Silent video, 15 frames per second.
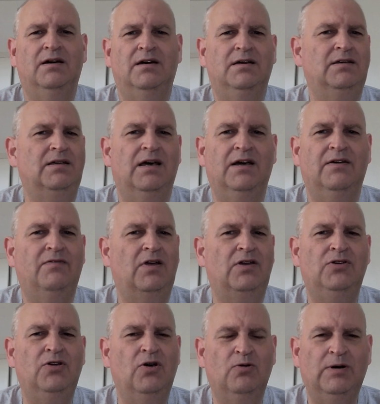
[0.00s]
I have
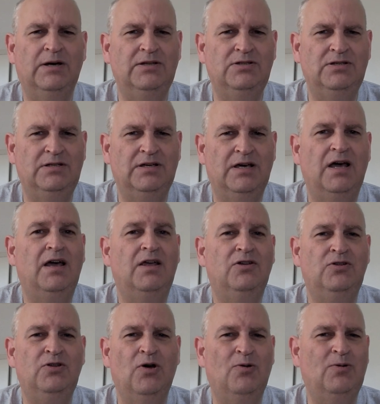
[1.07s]
no idea.
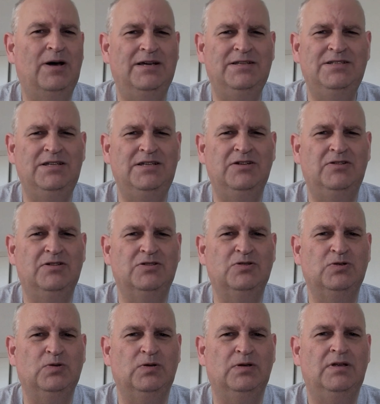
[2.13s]
No idea
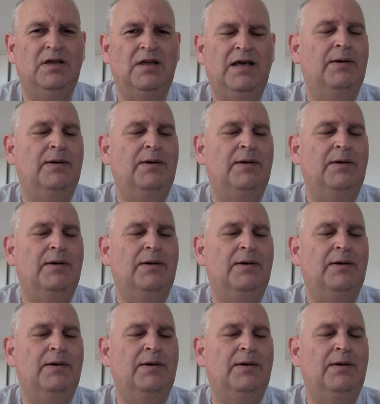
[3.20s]
at all.